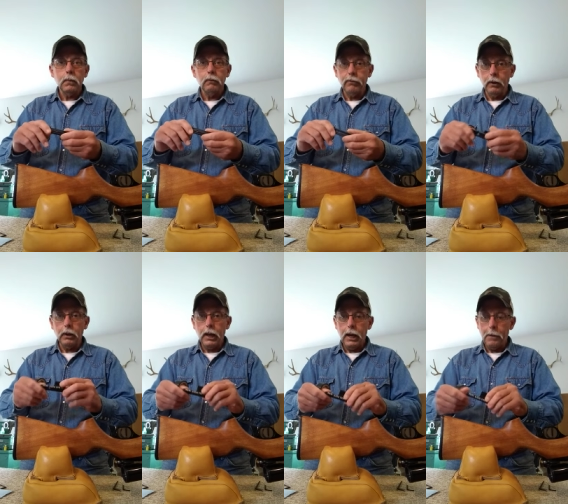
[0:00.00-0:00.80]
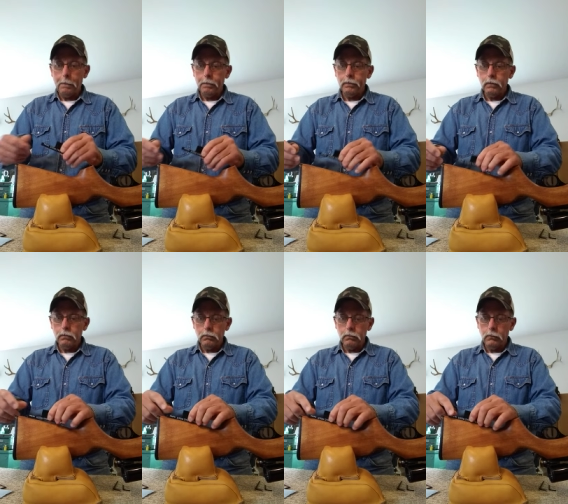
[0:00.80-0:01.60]
fill in the gap,
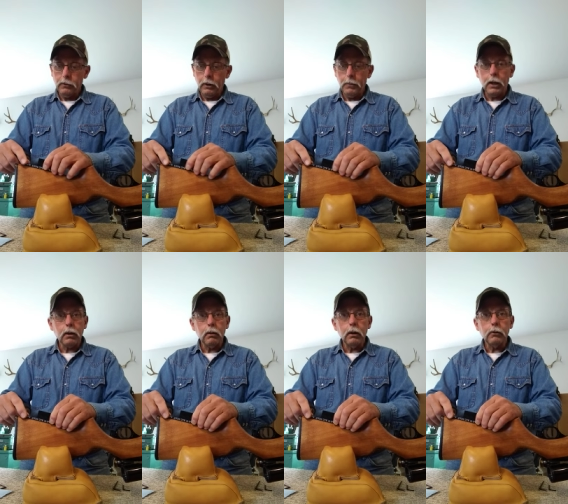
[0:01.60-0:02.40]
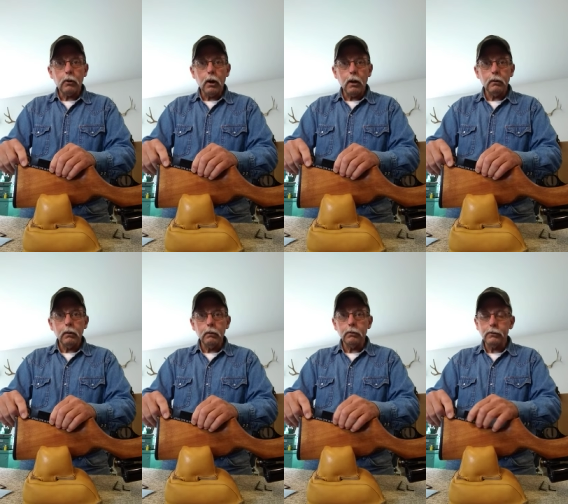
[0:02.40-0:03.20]
set it back on there, try it.
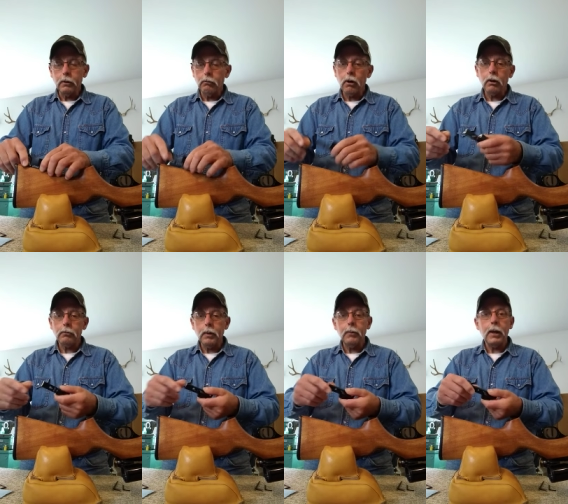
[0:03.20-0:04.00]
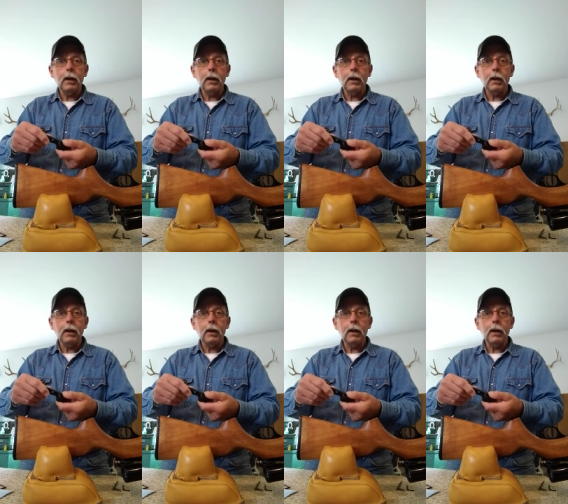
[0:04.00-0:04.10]
If it still rocks, maybe